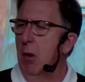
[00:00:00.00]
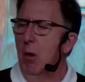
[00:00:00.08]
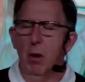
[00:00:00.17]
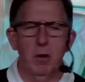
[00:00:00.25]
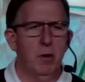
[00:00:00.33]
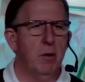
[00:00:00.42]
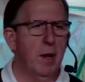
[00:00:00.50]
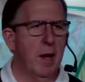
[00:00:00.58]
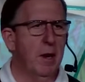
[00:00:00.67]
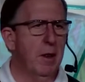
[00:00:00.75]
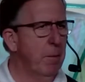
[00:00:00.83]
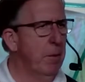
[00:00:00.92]
Or are you the
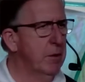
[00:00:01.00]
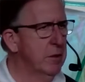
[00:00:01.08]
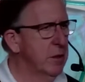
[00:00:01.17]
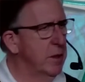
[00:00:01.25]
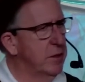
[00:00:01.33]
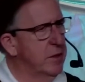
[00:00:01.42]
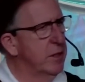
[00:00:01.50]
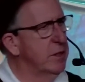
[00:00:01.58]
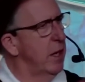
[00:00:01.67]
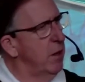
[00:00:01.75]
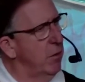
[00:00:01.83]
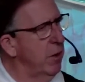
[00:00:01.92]
kind of the person that says,
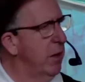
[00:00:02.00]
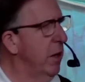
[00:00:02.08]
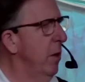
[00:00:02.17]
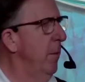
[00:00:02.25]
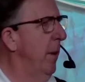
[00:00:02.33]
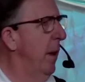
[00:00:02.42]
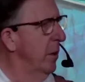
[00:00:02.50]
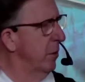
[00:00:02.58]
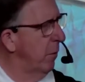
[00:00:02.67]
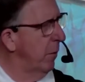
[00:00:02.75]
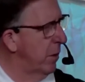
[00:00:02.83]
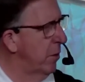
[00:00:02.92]
I don't want to hear about it, I
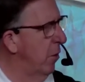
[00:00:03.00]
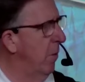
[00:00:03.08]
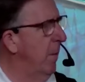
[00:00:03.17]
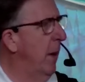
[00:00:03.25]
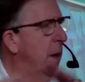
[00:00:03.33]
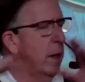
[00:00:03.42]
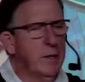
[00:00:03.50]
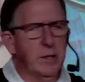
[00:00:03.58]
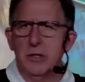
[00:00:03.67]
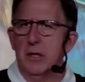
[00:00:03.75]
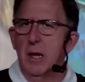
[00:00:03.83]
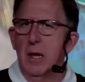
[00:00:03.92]
don't want to know about
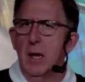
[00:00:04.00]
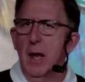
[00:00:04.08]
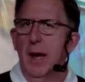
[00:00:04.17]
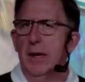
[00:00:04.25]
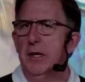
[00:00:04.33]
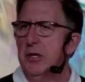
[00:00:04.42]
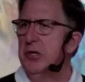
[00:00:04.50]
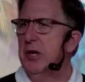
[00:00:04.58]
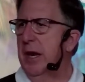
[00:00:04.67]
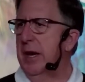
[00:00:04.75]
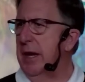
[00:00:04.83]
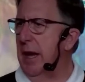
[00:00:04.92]
it, I just
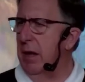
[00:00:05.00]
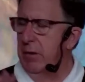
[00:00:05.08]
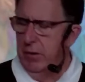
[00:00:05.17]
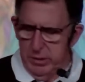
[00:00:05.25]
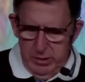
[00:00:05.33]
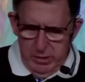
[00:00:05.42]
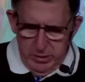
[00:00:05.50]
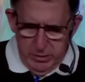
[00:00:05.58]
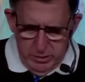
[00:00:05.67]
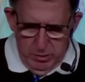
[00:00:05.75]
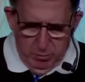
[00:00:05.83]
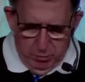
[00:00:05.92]
shut it down.
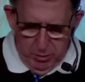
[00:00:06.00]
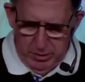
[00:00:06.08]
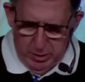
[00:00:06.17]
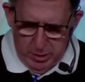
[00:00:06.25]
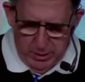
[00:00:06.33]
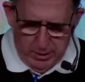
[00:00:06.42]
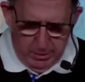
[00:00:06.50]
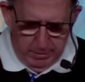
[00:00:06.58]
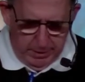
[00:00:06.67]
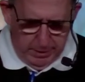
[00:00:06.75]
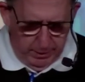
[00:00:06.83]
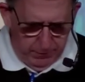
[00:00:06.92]
There's no point in talking
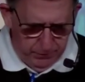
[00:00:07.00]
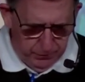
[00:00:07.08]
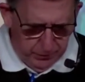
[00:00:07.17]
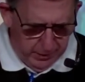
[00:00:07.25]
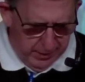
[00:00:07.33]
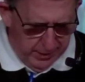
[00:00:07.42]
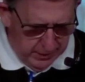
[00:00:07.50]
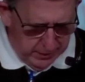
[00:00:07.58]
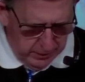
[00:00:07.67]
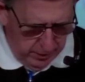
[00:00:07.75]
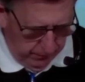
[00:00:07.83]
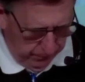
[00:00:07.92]
about it.
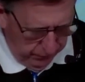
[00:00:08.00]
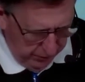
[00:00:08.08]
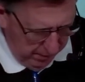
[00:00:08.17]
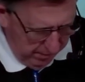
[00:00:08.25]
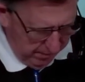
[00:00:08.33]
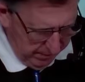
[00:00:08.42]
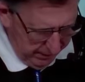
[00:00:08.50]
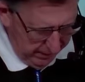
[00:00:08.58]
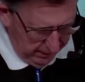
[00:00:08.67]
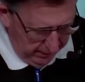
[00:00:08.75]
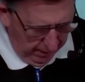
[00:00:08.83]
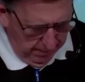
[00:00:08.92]
So let me
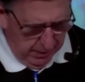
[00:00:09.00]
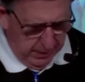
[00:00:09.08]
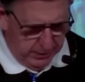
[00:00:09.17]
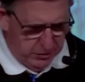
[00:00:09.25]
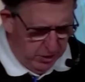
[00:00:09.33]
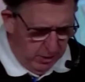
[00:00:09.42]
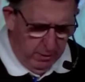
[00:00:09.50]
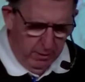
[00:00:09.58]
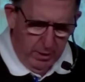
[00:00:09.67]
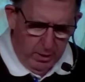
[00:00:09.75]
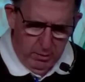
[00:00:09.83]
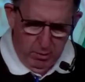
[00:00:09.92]
begin. I'm going to
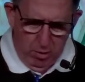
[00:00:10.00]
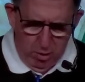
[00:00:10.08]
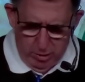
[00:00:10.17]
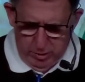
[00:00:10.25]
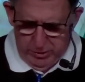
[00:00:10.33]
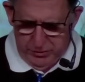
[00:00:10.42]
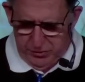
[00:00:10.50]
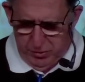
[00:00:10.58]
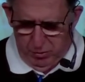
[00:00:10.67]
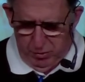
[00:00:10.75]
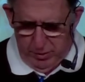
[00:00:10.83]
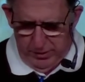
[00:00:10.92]
share a longer
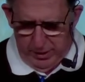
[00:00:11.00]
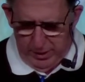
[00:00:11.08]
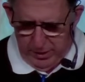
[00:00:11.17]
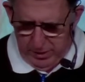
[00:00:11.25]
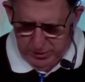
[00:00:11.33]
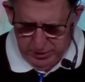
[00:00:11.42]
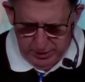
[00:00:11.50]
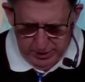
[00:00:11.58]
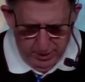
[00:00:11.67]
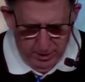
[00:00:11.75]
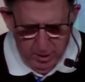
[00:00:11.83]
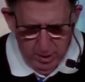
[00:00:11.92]
story than I usually